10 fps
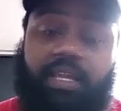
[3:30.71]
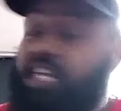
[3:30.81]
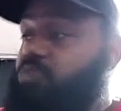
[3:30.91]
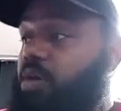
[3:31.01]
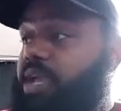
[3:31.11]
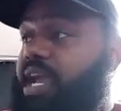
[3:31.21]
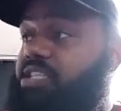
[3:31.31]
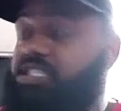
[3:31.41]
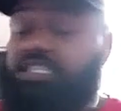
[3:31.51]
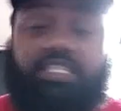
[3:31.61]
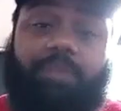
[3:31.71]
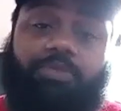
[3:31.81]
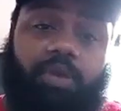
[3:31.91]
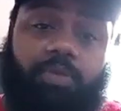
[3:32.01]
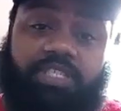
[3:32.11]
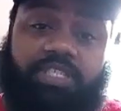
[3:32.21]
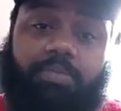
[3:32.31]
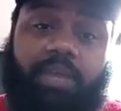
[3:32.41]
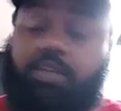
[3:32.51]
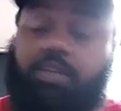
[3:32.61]
That's why we got shit set up the way we shut
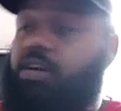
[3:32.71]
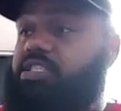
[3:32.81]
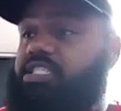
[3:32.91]
up now, dog.